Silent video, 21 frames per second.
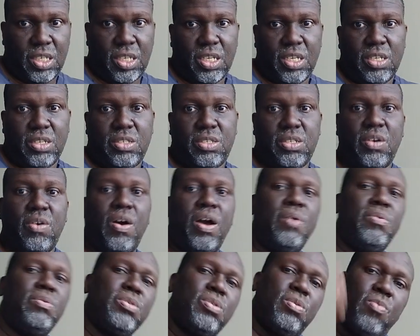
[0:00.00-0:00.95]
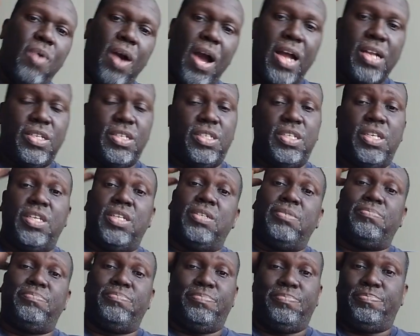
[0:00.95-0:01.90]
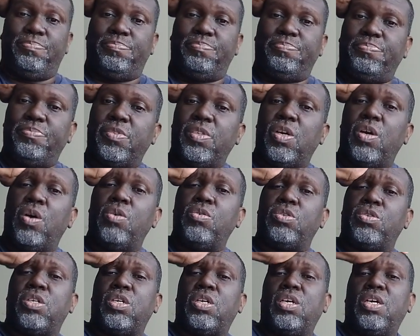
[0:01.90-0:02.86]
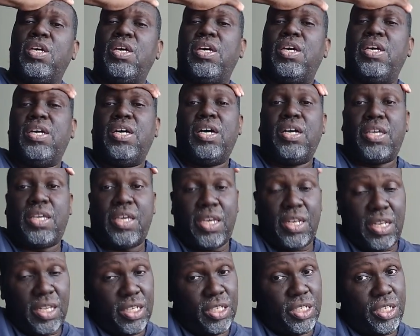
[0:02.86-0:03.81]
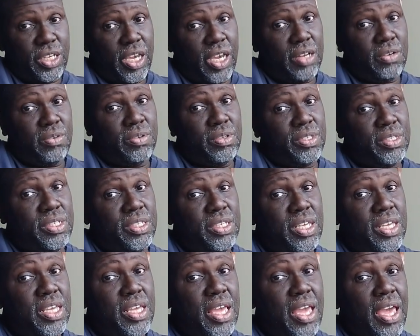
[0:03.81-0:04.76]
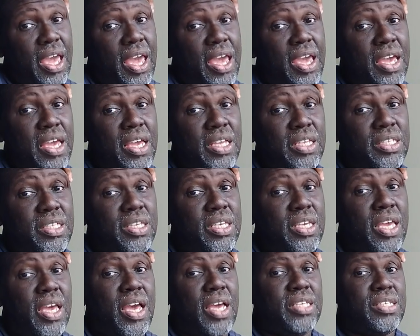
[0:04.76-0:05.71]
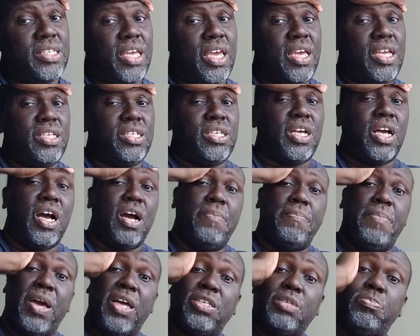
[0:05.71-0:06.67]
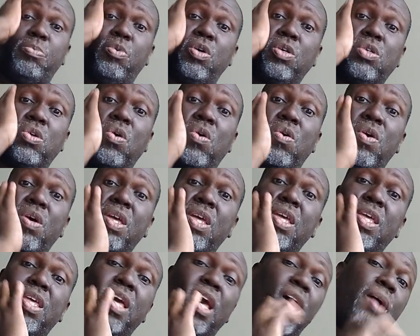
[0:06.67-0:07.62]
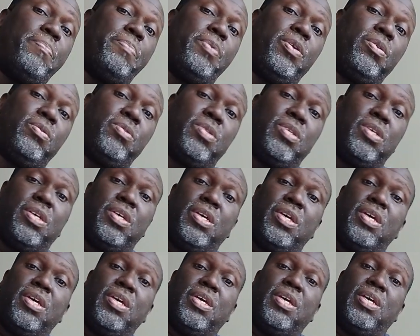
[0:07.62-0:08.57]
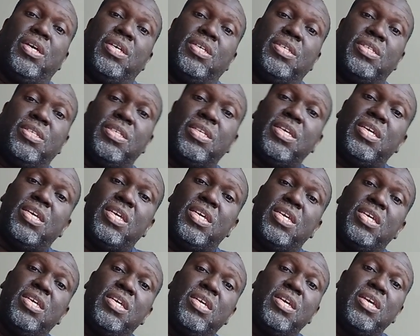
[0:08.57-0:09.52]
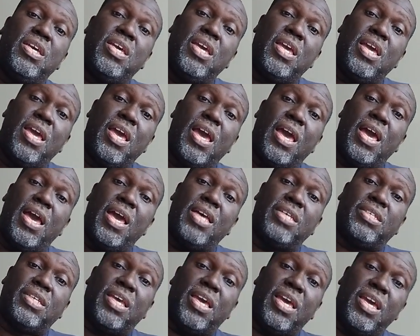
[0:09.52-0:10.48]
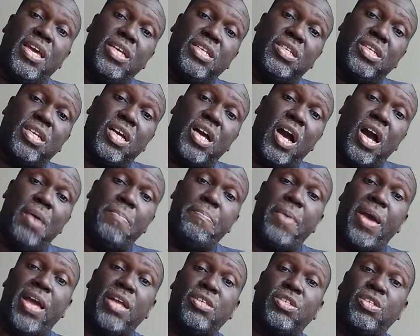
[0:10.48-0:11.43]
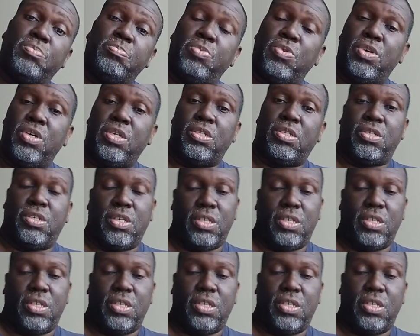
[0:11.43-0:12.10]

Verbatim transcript: So I was watching Coach. Again, his channel is C A C S H Combat Sport on in capitals. C SH Combat Sports.